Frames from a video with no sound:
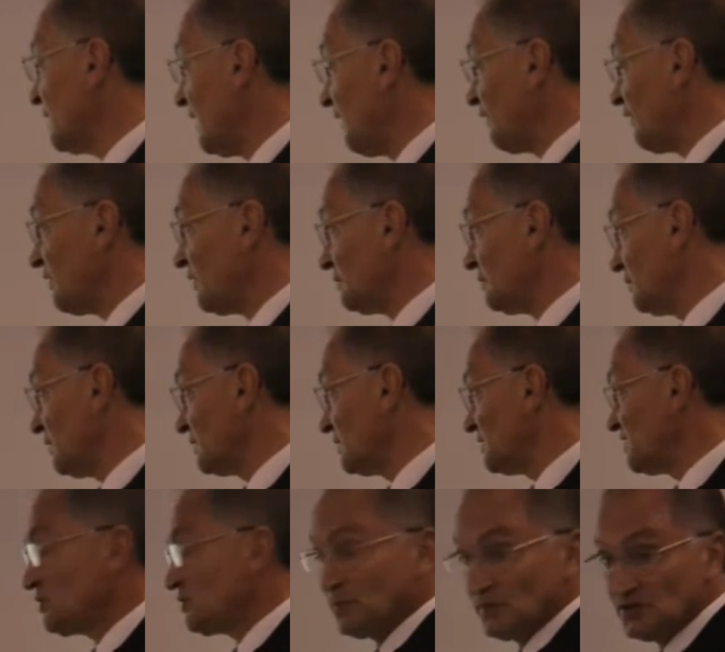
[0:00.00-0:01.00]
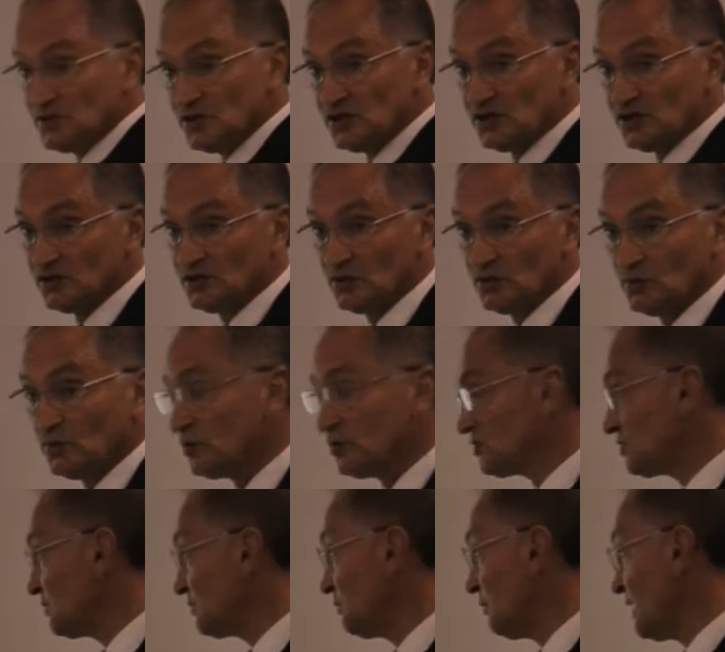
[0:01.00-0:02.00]
have a disposition
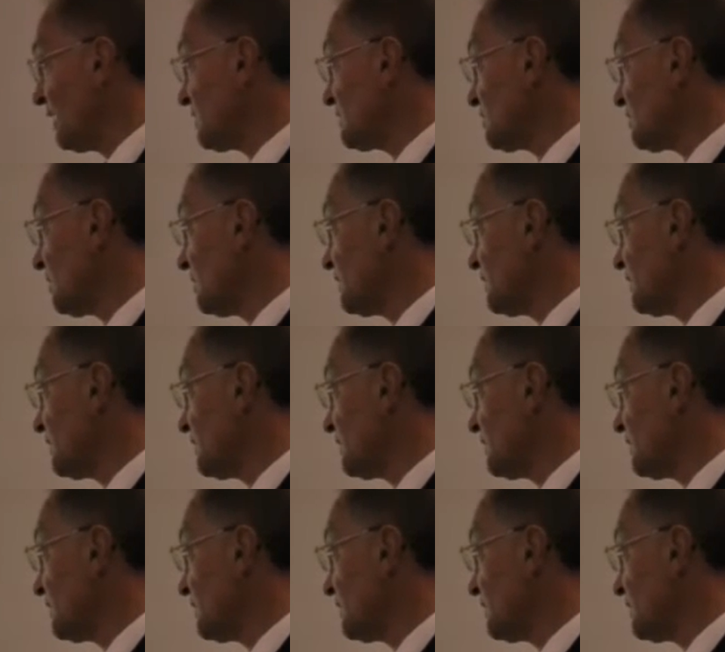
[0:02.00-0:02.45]
towards you based